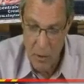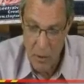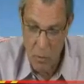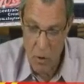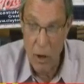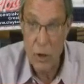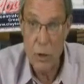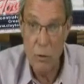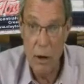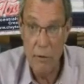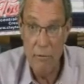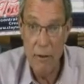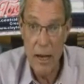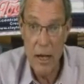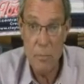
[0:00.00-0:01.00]
we're also
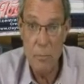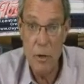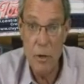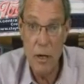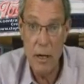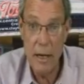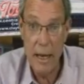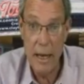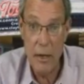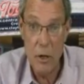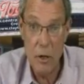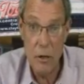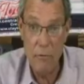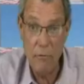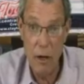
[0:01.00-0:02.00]
on Facebook, and
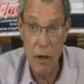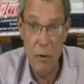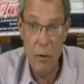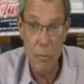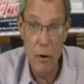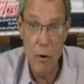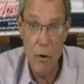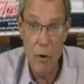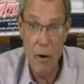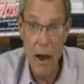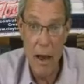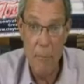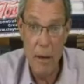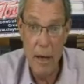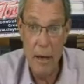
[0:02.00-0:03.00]
you can follow the
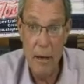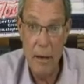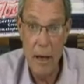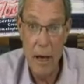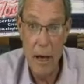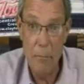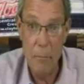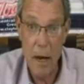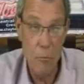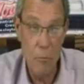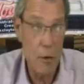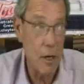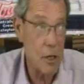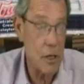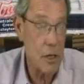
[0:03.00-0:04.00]
program and my
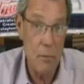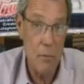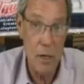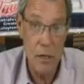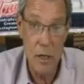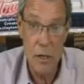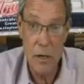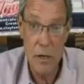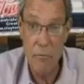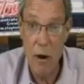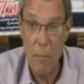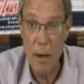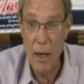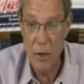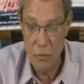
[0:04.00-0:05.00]
real estate business and
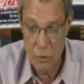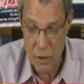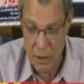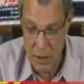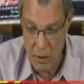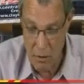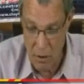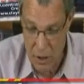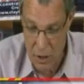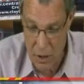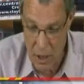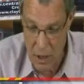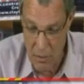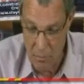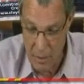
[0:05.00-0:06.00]
farming interests there
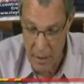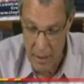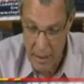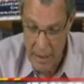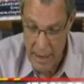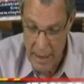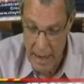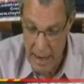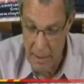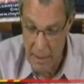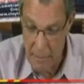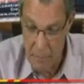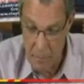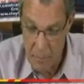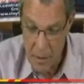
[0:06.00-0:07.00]
also.
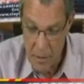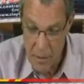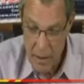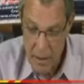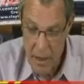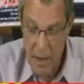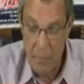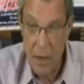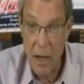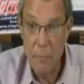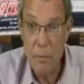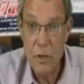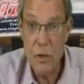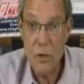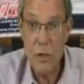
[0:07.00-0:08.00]
Coming
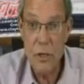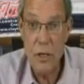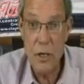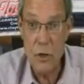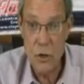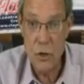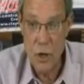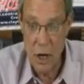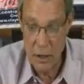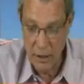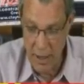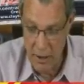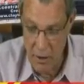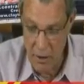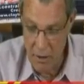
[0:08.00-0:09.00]
up is Chuck
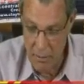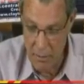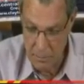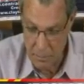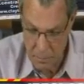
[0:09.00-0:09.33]
Leonard.